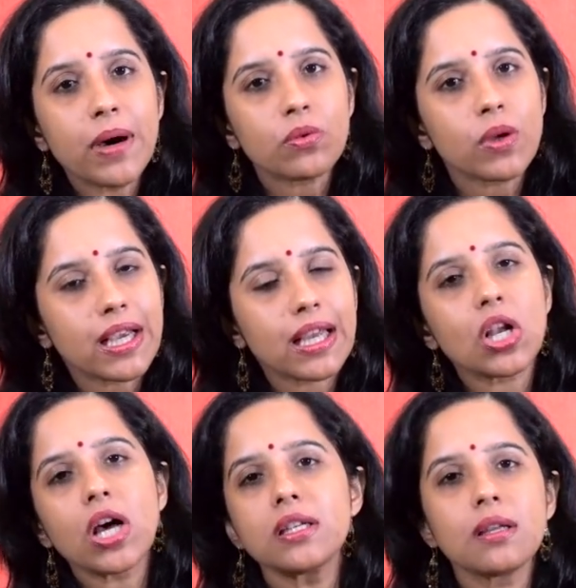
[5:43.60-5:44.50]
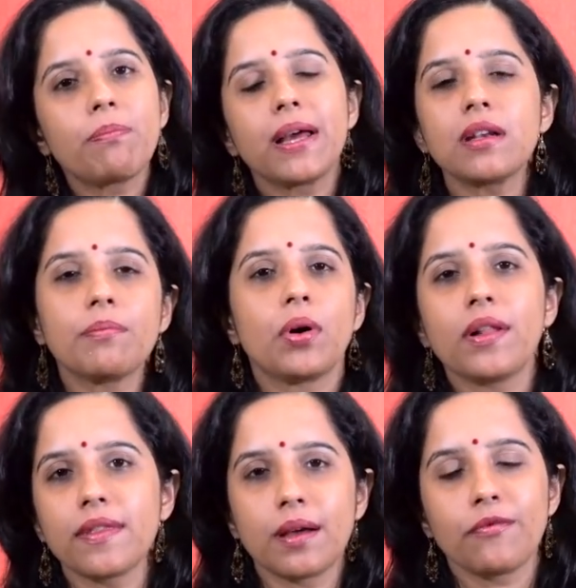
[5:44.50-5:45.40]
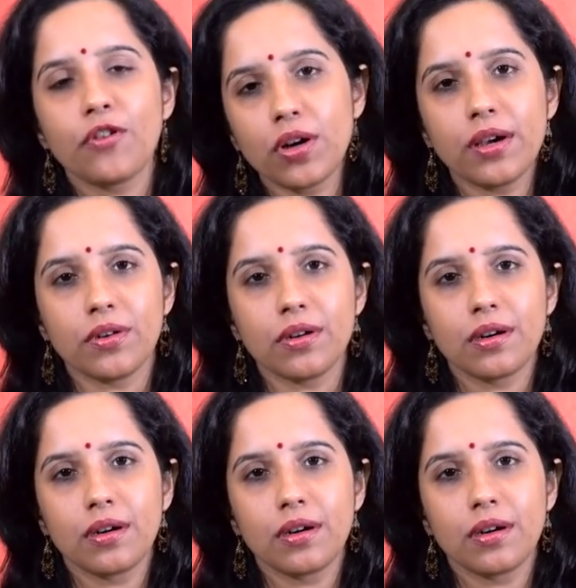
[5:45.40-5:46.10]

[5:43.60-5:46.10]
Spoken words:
But we cannot depend upon them forever,